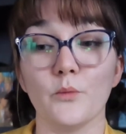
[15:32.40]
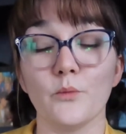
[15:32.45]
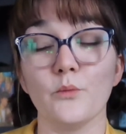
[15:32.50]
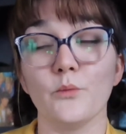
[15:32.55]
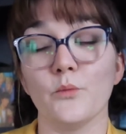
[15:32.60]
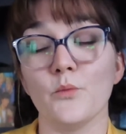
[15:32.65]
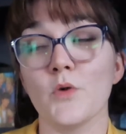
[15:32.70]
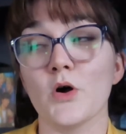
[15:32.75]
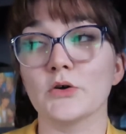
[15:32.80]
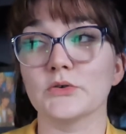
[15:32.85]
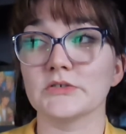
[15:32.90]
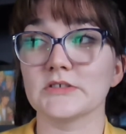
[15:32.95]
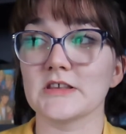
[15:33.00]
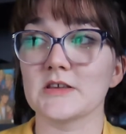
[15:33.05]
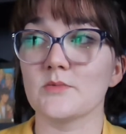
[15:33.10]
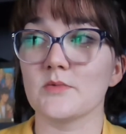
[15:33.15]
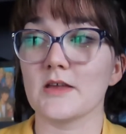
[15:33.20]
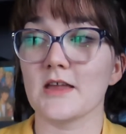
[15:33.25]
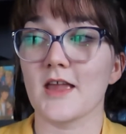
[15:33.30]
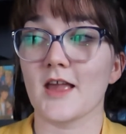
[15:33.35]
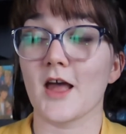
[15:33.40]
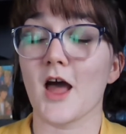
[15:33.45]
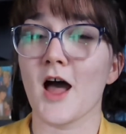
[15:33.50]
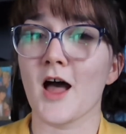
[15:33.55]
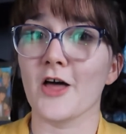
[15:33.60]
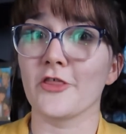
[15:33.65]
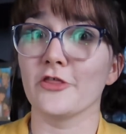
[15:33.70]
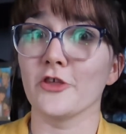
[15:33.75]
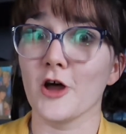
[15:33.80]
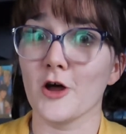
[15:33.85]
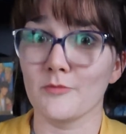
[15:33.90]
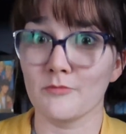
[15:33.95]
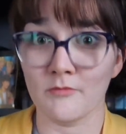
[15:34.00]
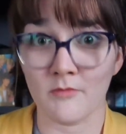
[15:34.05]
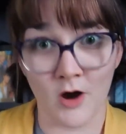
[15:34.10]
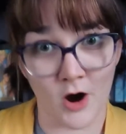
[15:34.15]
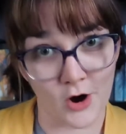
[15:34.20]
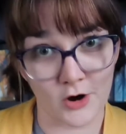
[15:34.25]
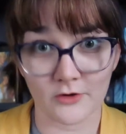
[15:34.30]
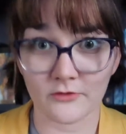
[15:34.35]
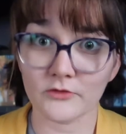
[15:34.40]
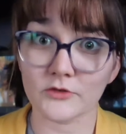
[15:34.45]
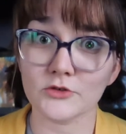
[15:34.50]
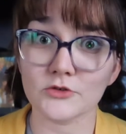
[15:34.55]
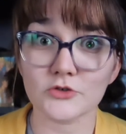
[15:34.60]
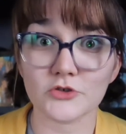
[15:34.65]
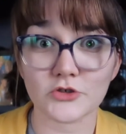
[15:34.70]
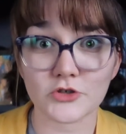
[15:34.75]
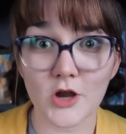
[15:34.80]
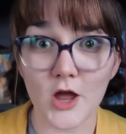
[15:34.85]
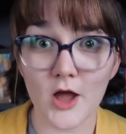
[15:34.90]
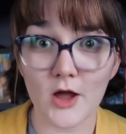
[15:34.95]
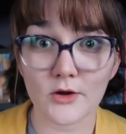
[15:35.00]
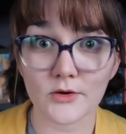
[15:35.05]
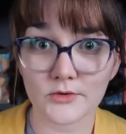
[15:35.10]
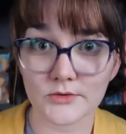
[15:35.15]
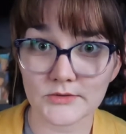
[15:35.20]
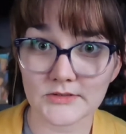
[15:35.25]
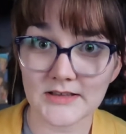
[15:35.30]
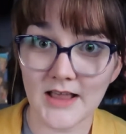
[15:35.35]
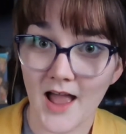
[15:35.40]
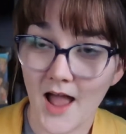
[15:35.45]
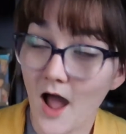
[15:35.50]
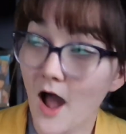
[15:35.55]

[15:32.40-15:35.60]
Mostly being the Marvel shows.